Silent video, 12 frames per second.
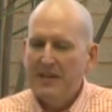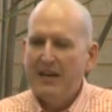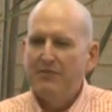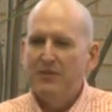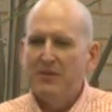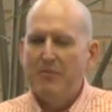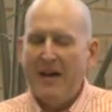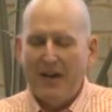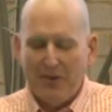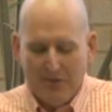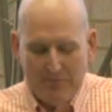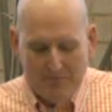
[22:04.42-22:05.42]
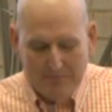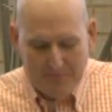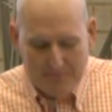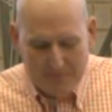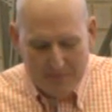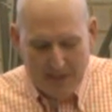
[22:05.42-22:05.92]
after the battle,
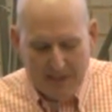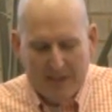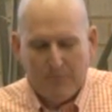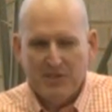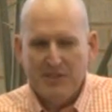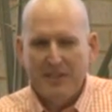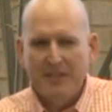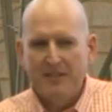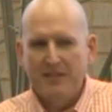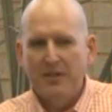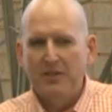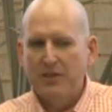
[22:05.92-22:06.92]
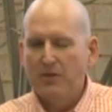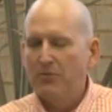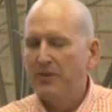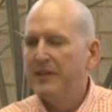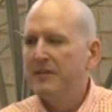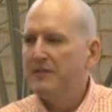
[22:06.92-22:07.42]
and they proceeded to go to
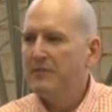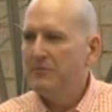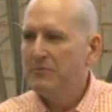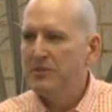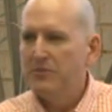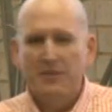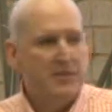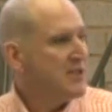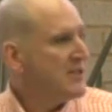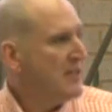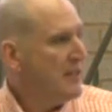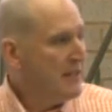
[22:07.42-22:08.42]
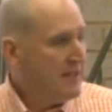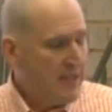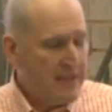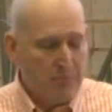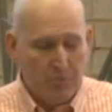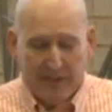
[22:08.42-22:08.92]
Corinth, which was,
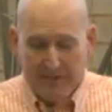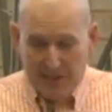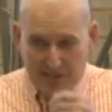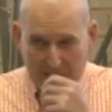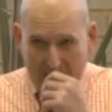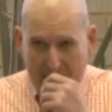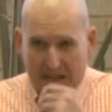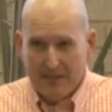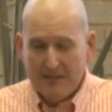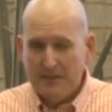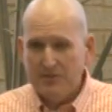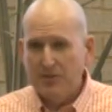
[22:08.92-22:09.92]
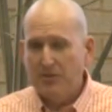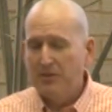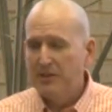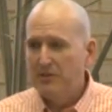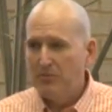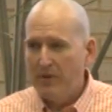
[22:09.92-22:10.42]
on that previous slide, was a
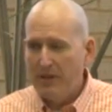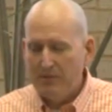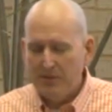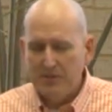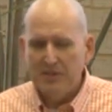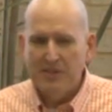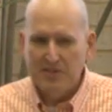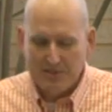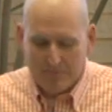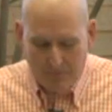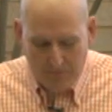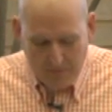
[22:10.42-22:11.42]
critical railroad junction.